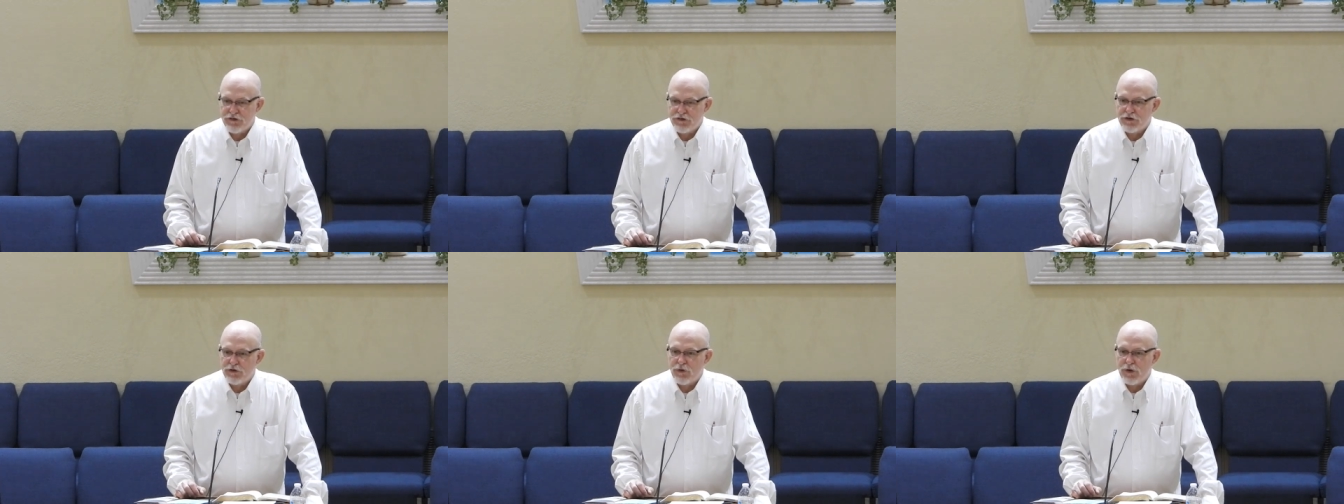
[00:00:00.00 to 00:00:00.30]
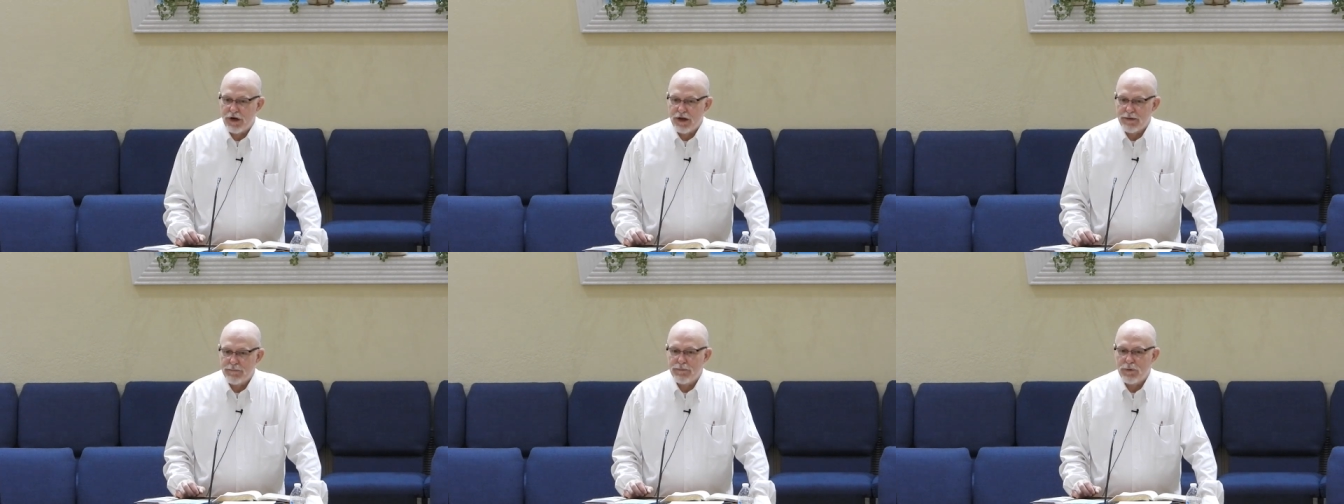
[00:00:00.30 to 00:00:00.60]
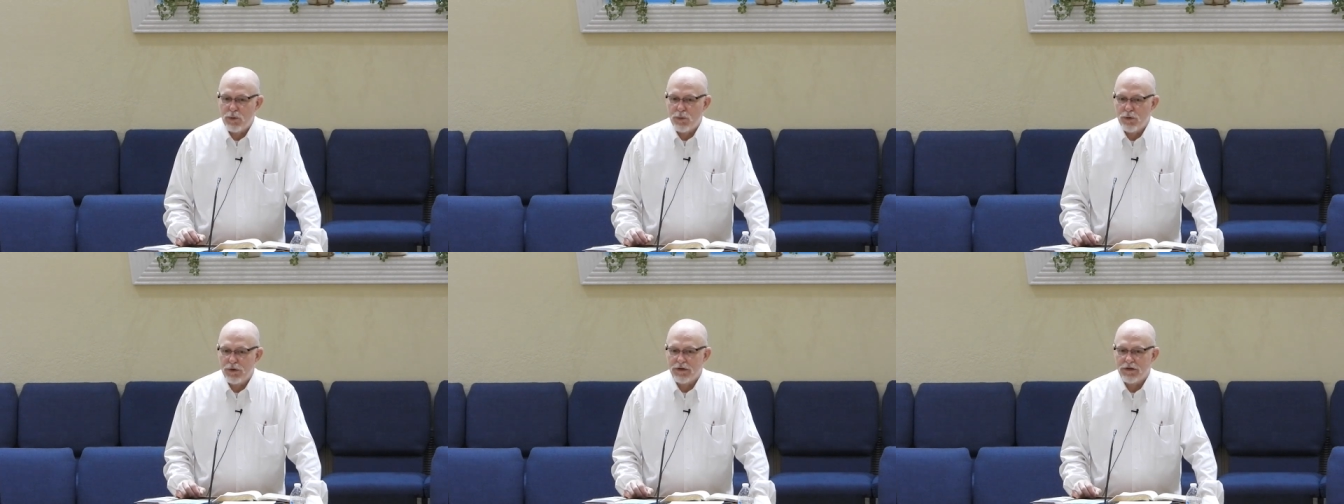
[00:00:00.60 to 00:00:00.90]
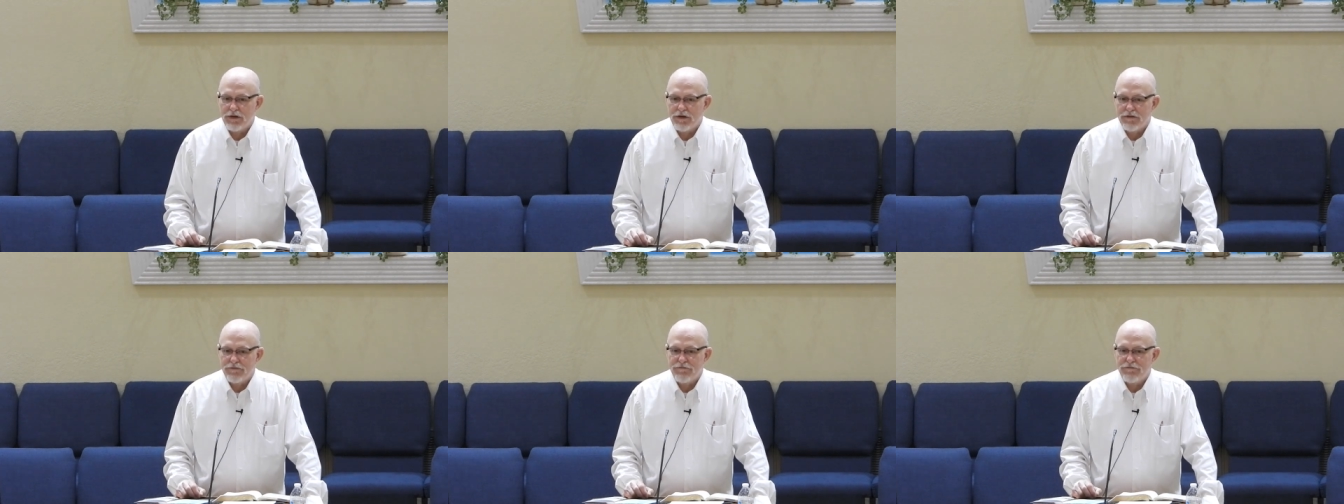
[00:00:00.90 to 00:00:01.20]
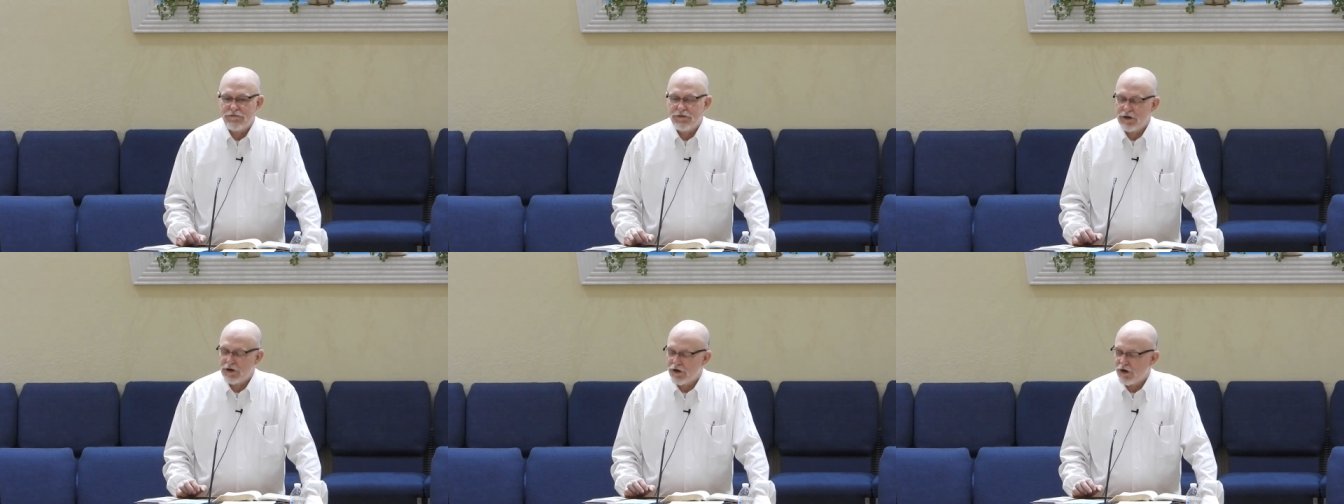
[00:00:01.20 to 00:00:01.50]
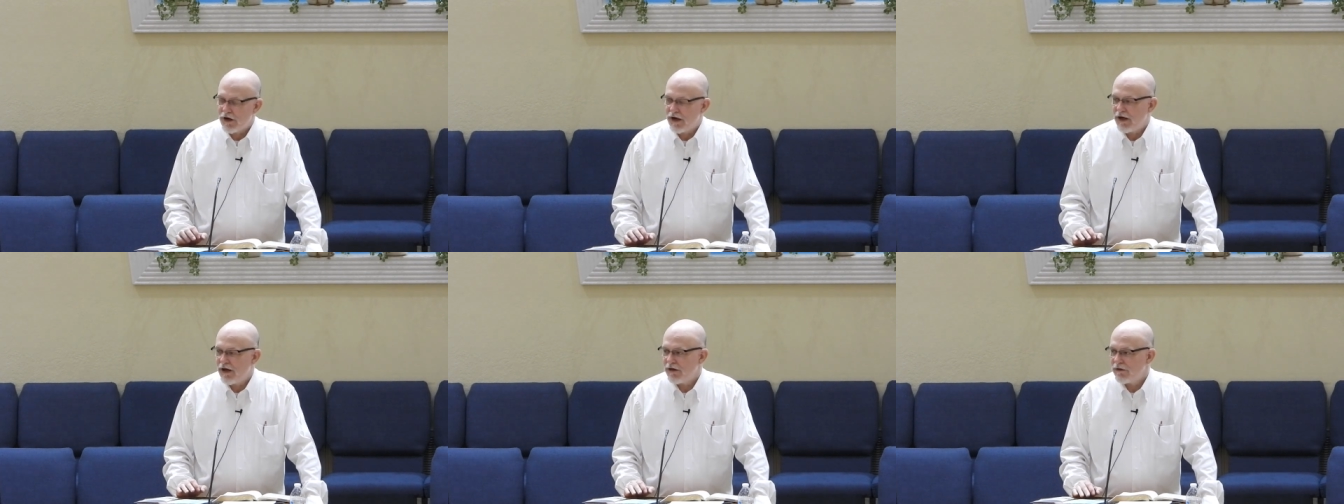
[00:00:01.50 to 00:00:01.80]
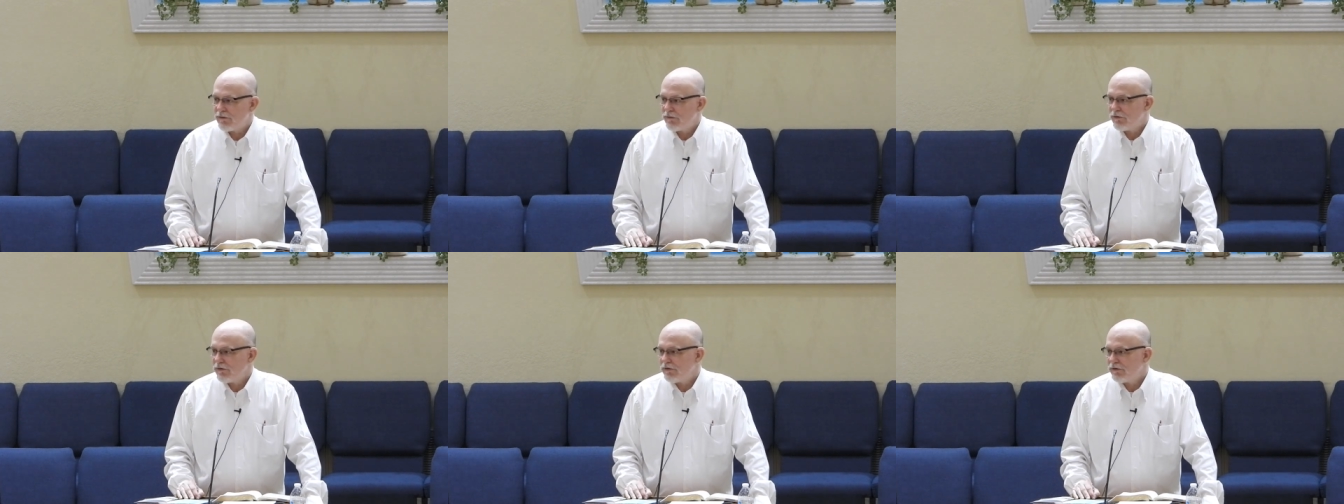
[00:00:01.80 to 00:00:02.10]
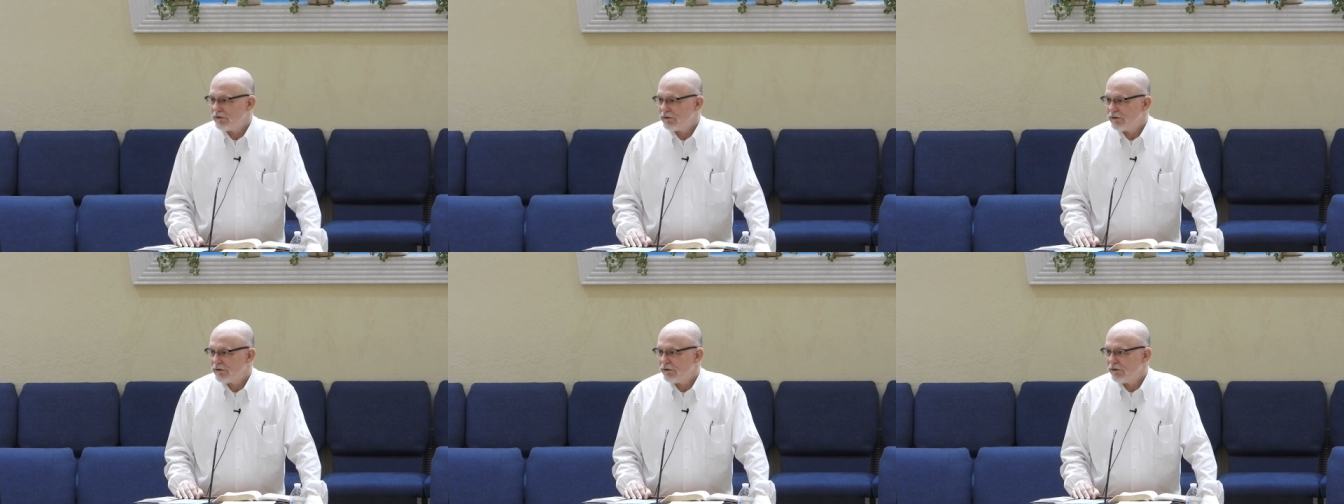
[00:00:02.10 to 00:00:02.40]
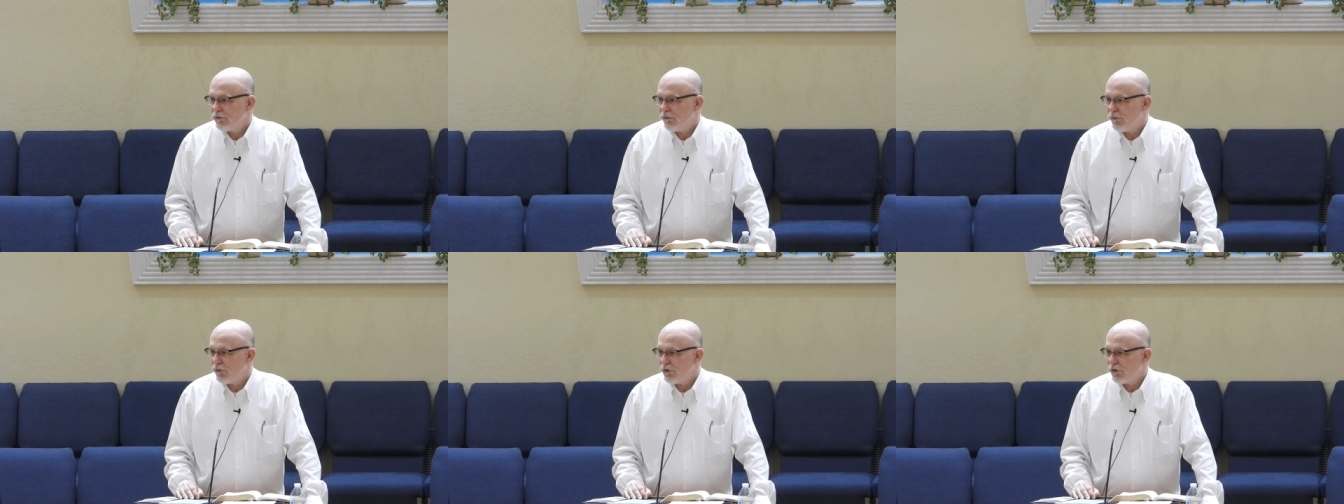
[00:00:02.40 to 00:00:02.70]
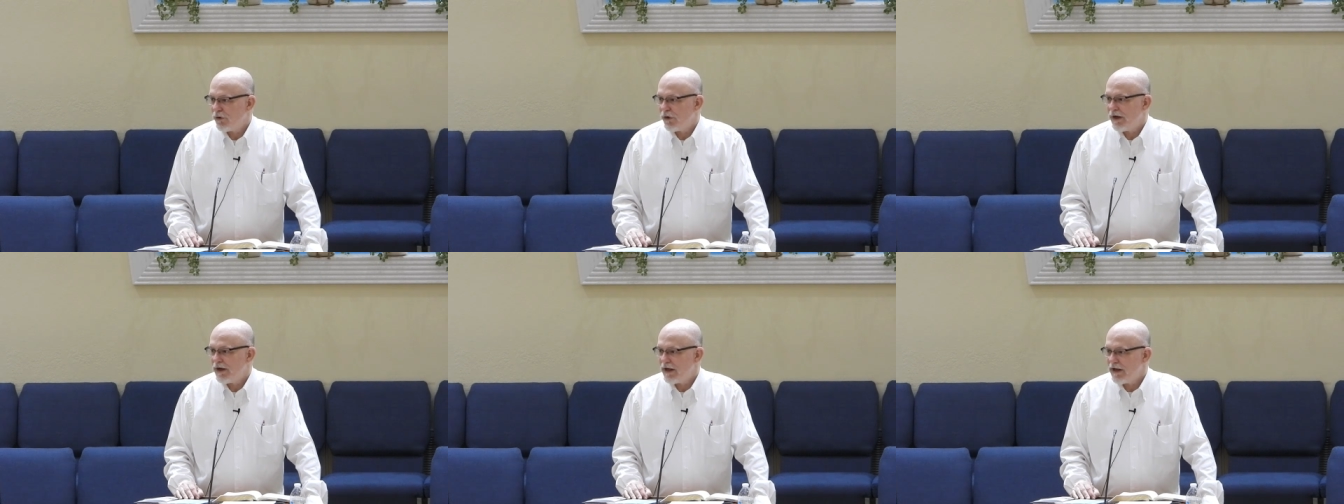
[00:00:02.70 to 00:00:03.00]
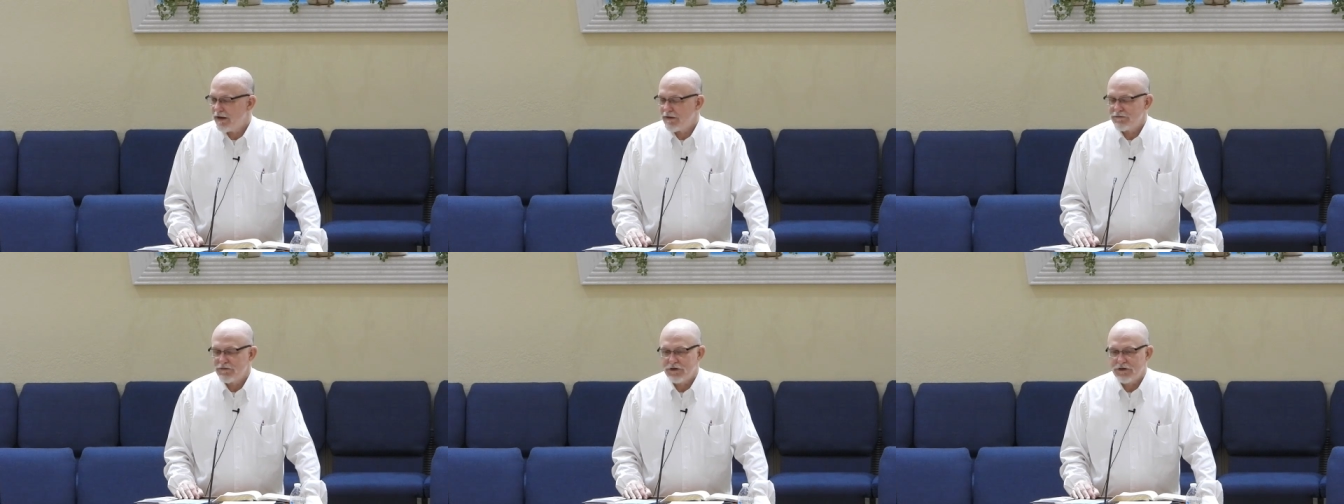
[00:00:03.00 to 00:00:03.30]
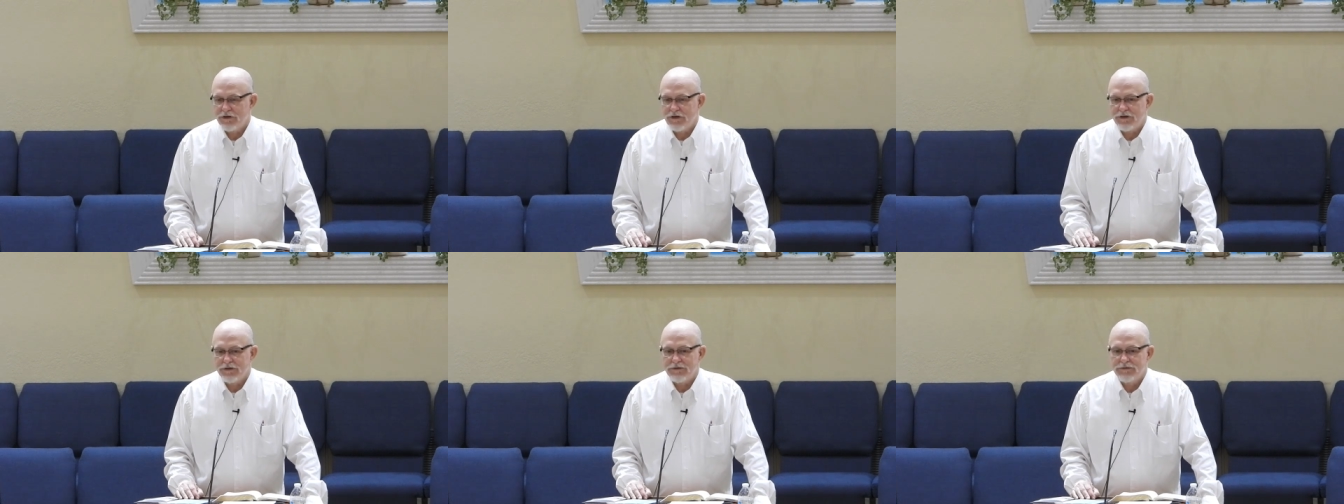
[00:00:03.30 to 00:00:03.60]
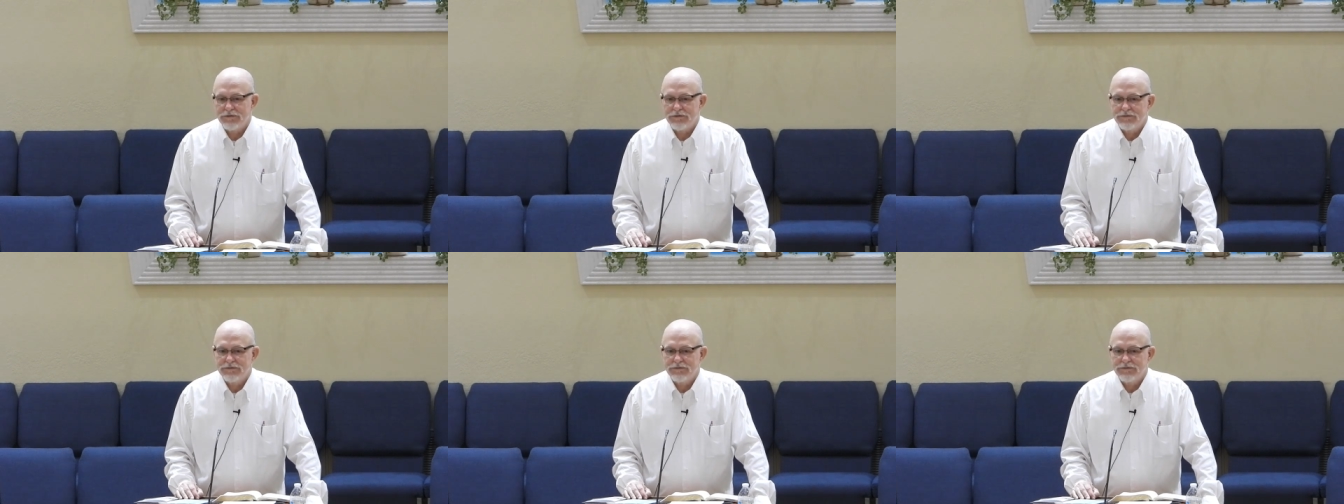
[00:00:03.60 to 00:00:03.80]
is a great morning to figure out what do I have to do.